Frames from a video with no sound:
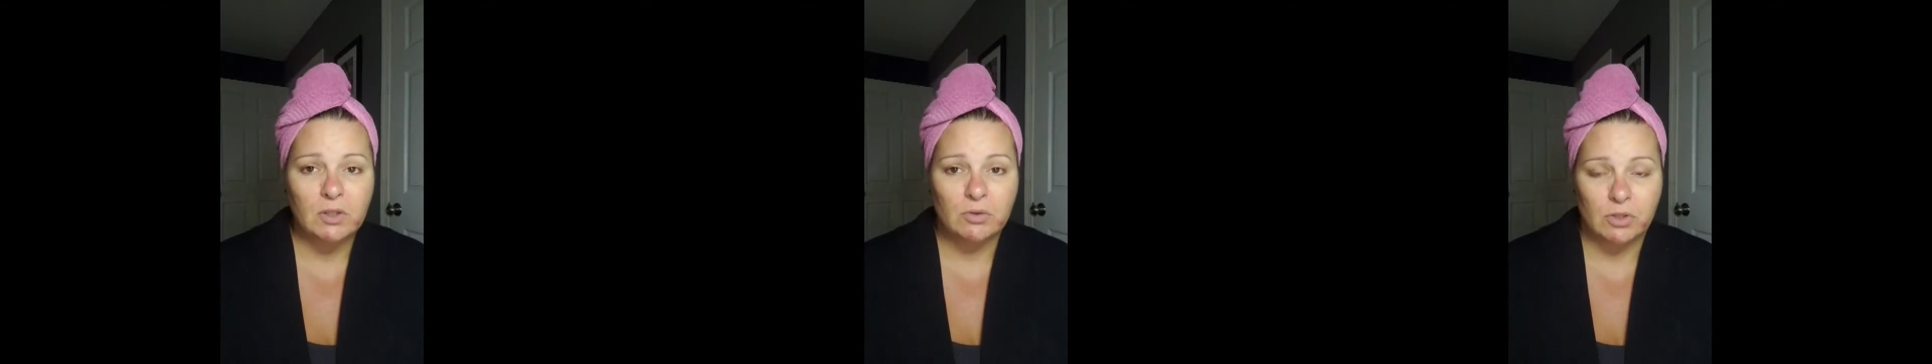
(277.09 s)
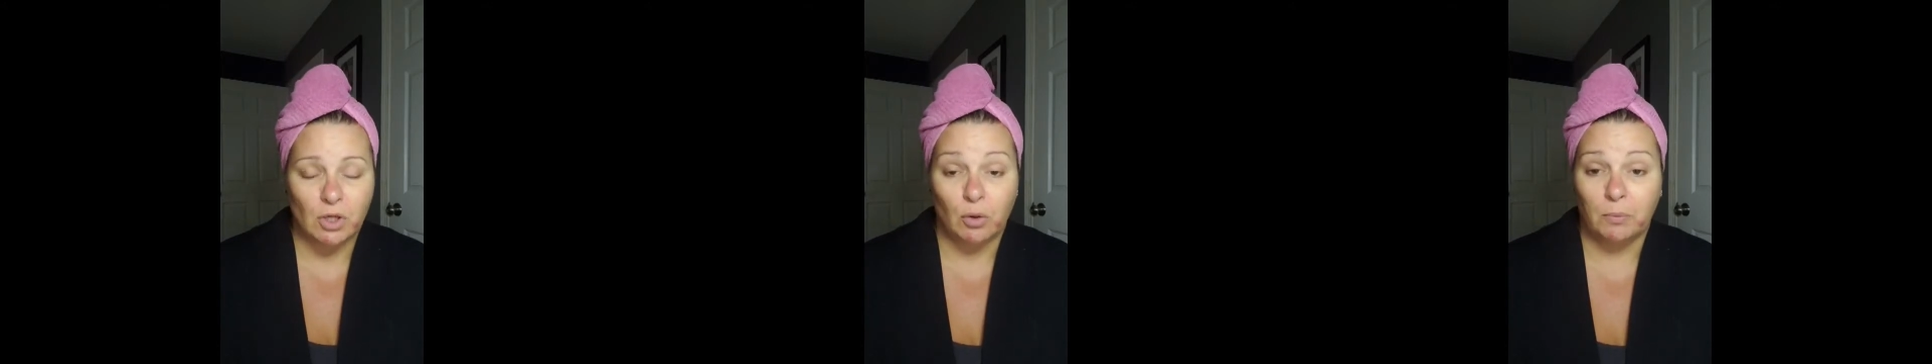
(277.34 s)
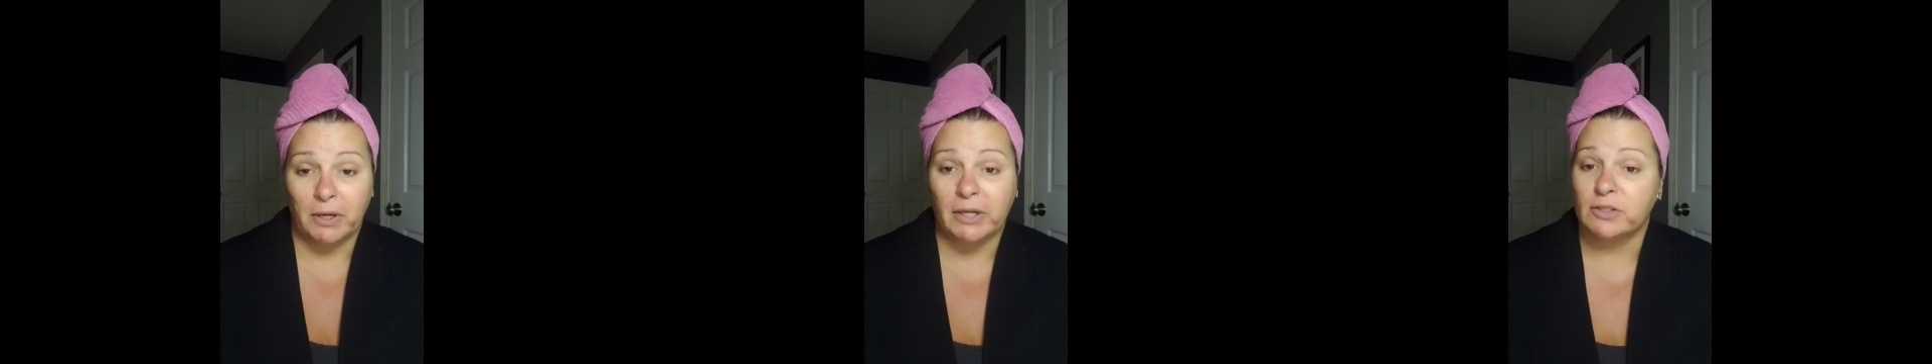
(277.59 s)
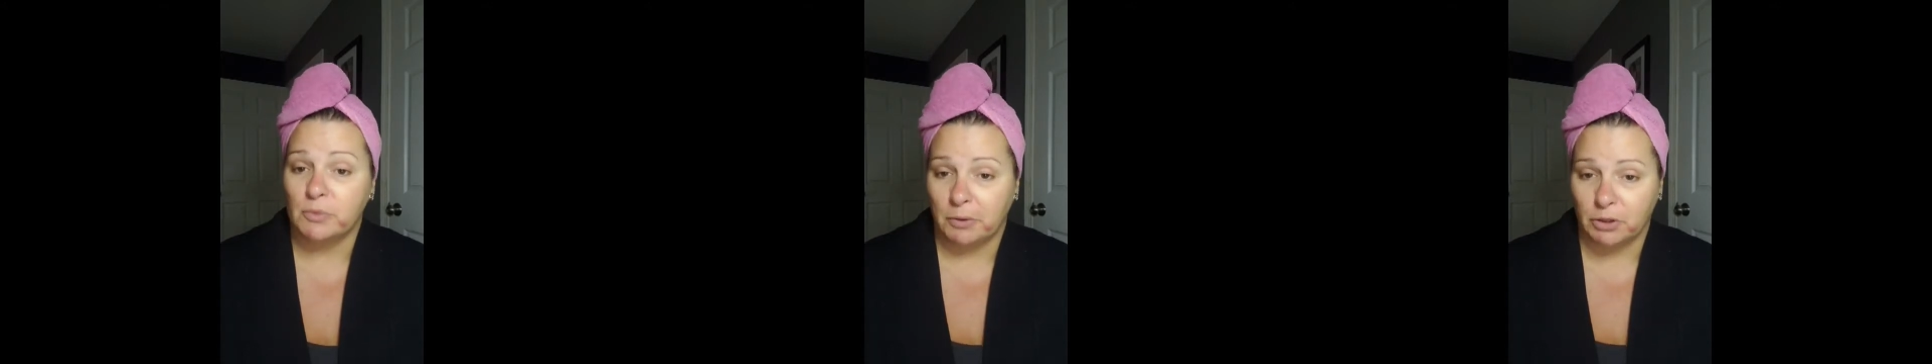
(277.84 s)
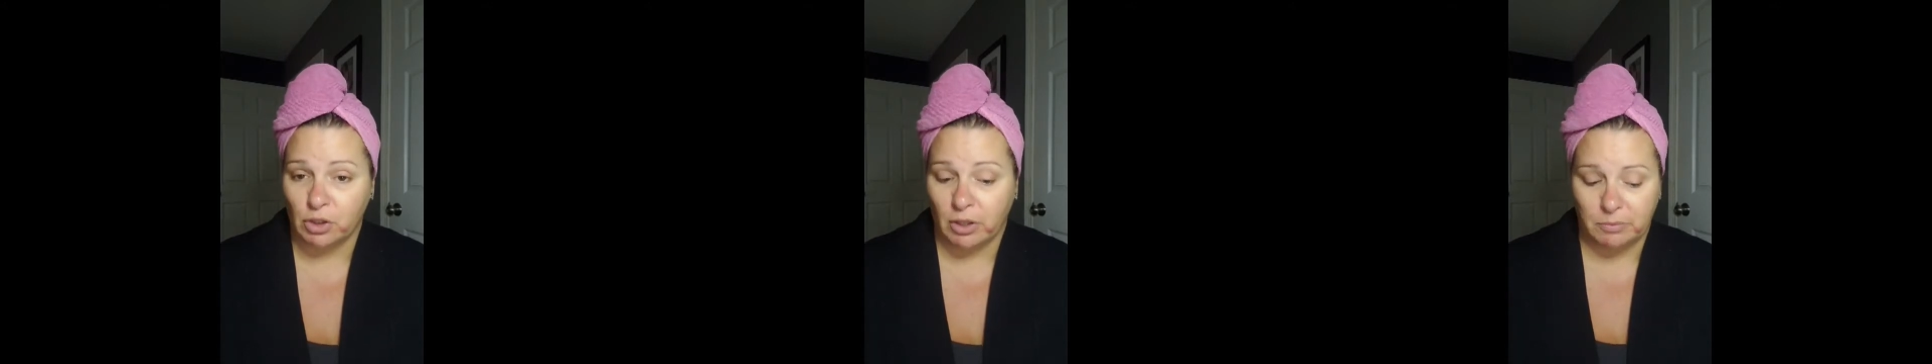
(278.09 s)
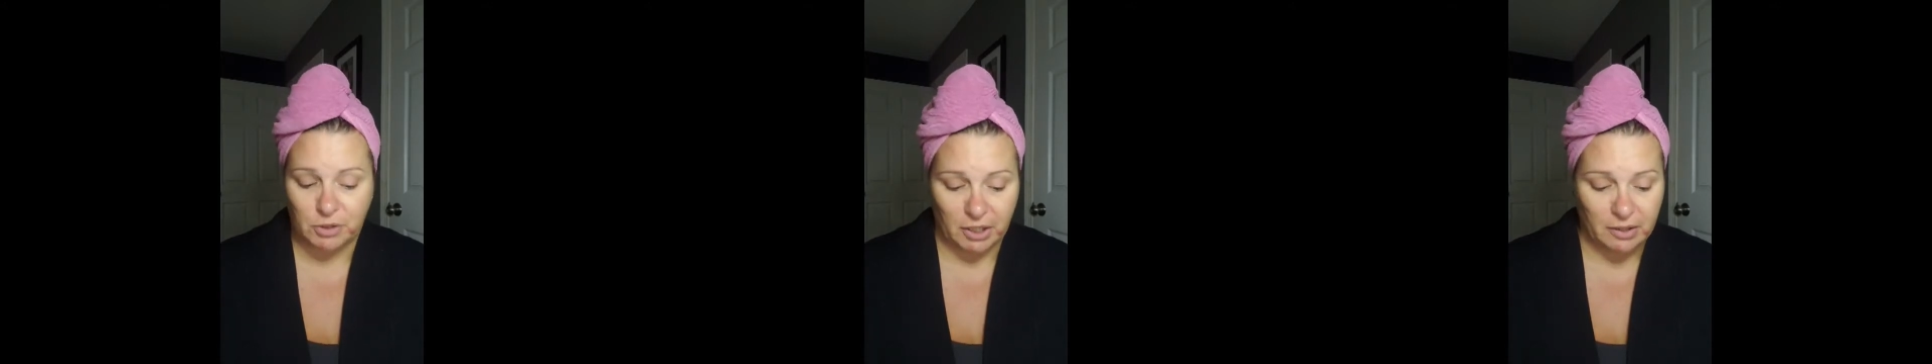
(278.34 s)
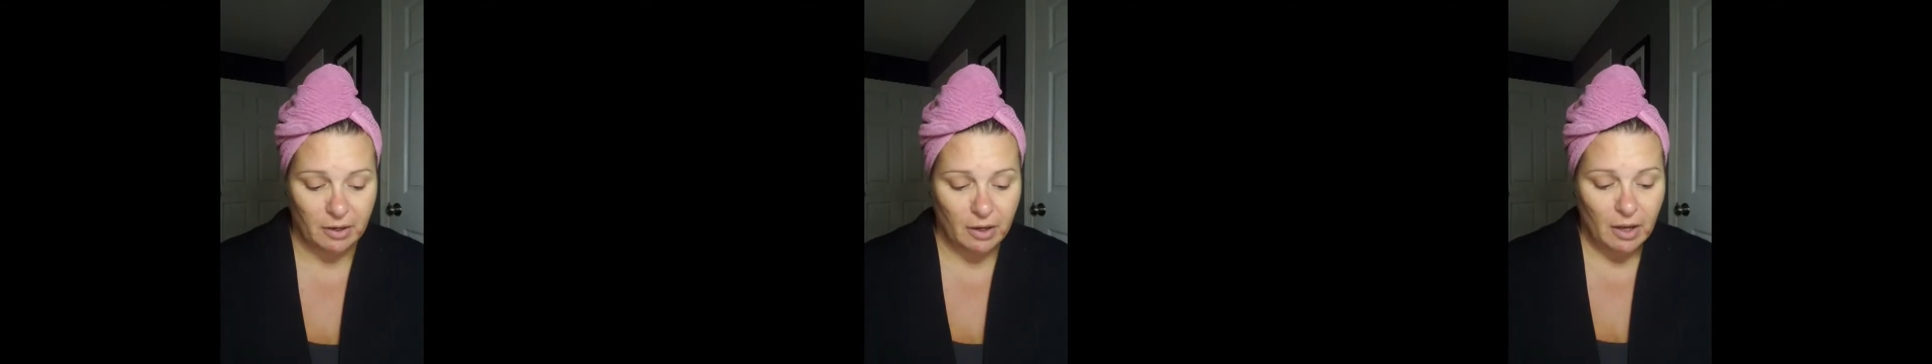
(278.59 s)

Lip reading: So, but it's prescription.